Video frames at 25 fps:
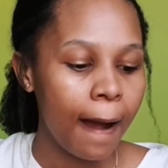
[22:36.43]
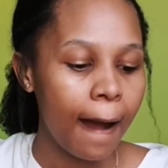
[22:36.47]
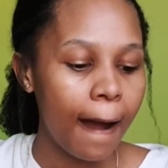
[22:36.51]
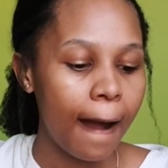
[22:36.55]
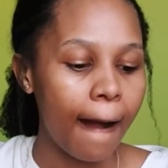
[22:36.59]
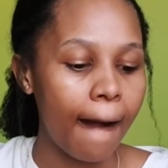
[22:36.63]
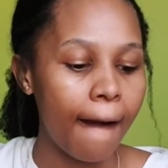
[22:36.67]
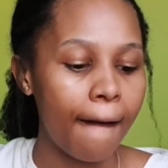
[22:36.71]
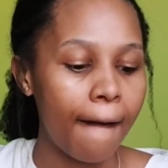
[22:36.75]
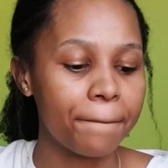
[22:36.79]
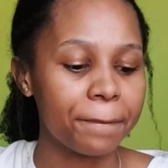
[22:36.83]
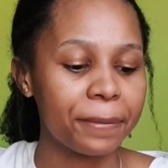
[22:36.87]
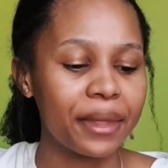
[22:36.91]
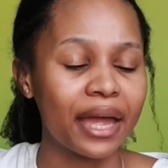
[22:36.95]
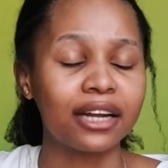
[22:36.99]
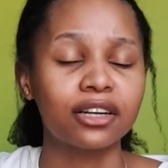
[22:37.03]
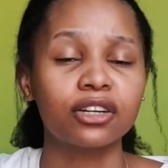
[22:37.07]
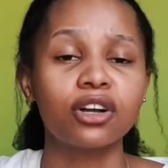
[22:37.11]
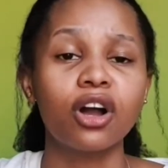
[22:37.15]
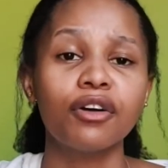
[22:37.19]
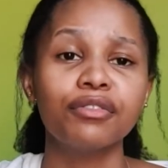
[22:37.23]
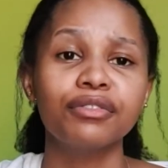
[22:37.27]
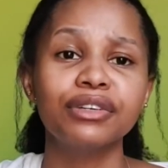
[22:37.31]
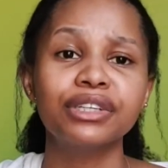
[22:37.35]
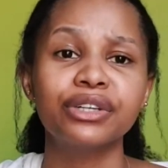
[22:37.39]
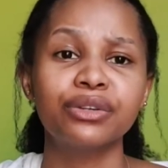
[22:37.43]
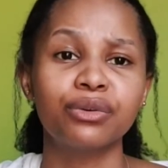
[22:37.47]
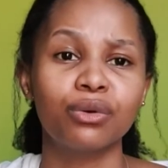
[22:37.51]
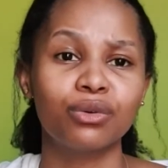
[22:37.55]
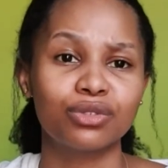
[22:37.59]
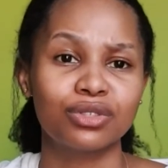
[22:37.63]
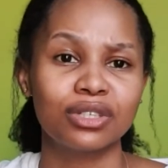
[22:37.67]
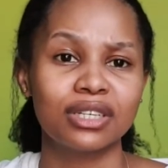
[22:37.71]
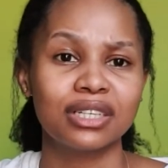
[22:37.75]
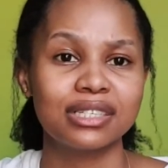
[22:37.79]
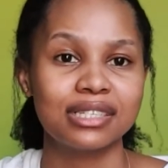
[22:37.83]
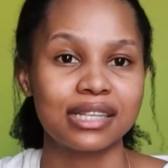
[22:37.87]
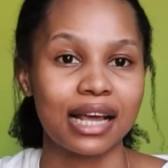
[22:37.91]
And coffee can
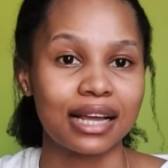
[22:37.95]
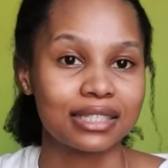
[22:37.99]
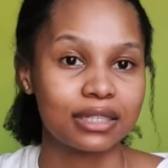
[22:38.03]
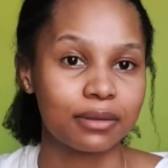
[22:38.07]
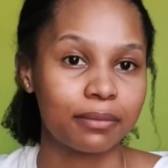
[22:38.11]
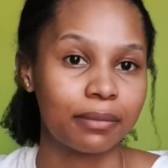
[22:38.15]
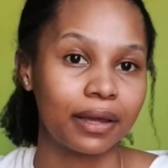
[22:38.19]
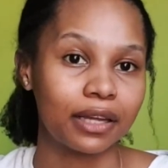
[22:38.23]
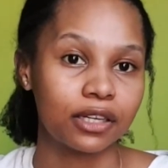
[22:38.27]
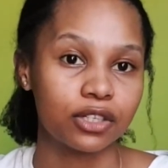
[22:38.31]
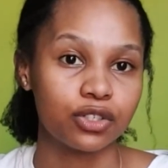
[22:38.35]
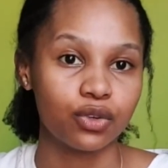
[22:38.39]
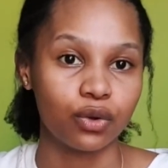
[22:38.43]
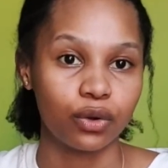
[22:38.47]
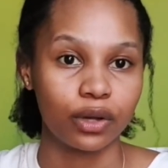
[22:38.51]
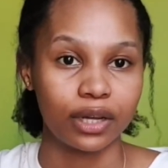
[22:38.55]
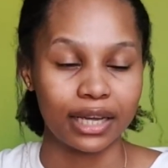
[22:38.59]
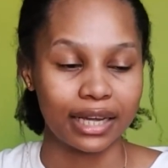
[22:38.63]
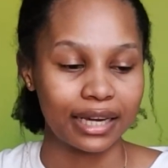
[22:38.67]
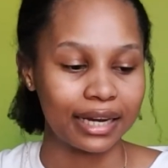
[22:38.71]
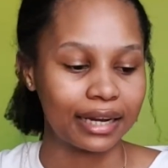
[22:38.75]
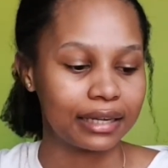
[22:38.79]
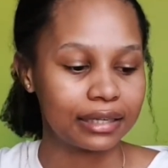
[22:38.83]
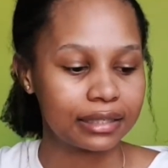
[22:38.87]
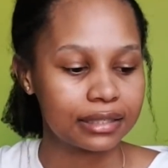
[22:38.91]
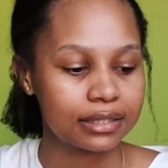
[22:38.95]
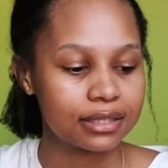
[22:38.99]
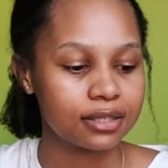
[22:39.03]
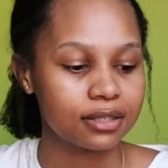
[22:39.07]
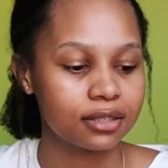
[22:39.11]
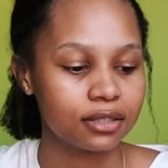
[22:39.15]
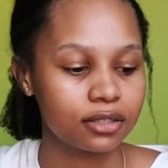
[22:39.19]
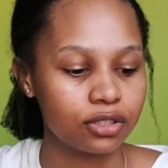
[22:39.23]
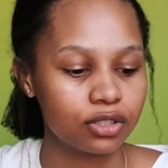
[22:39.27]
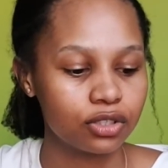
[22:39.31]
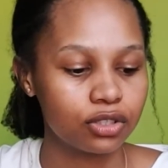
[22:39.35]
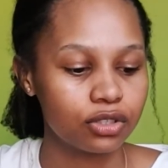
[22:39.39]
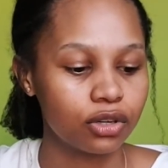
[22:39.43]
also exacerbate your
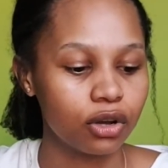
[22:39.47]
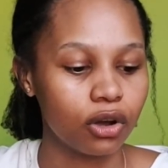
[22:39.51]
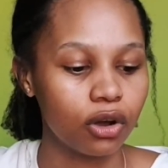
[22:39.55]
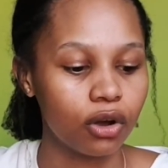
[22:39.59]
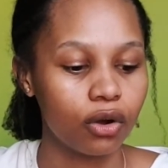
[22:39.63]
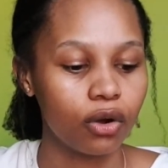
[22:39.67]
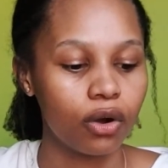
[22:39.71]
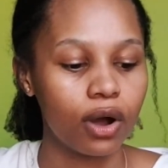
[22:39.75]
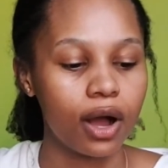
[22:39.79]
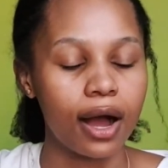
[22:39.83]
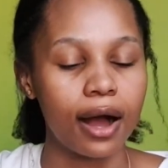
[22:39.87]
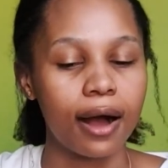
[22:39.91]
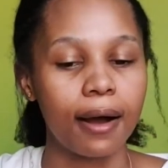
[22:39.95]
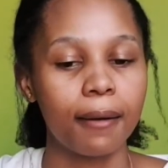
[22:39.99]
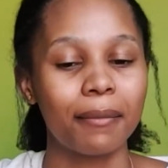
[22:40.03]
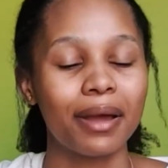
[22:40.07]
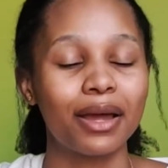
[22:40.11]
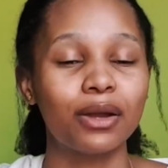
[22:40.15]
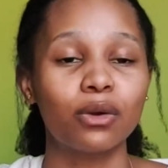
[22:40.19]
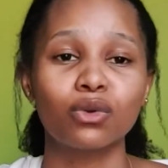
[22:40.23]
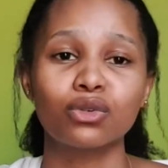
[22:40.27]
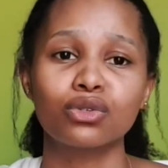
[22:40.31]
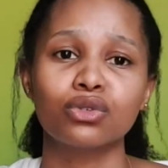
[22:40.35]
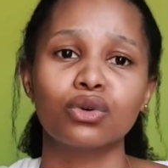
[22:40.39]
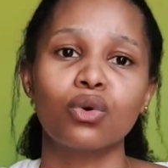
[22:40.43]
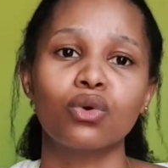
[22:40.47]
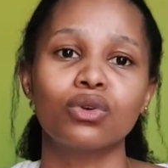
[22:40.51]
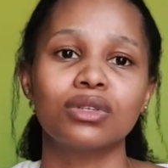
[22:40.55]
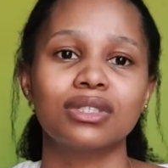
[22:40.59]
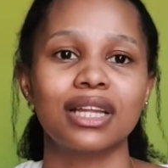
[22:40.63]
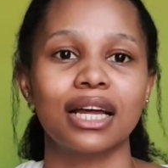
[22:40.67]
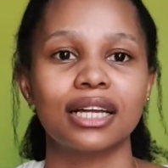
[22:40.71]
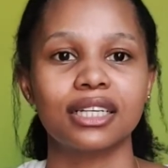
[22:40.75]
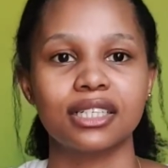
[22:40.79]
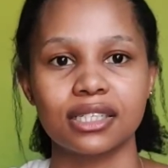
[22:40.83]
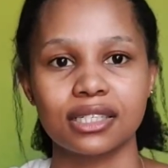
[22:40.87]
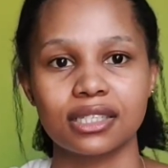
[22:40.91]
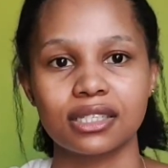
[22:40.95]
headaches. So, and also cause
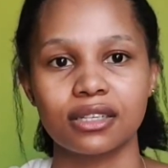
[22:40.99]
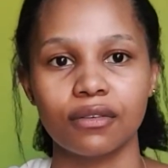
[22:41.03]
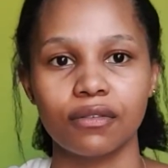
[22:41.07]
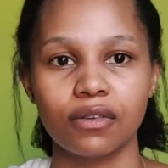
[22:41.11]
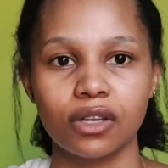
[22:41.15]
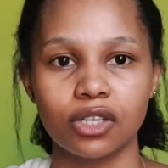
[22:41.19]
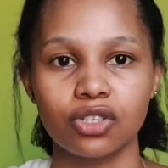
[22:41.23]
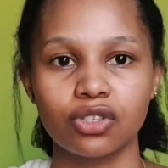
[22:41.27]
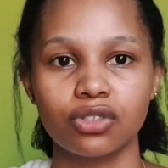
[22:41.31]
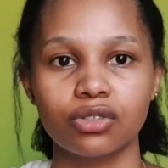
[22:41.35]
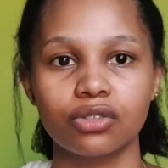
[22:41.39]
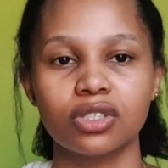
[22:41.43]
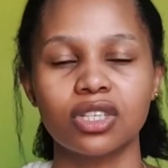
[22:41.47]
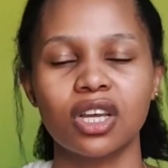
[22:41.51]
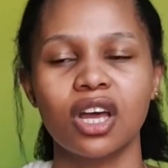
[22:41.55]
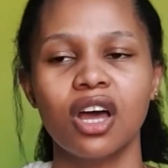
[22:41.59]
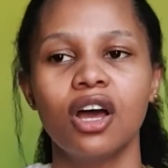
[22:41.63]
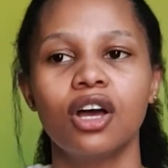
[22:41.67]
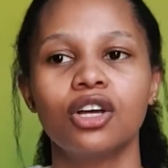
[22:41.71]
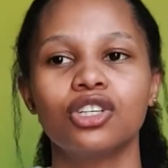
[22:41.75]
digestive issues.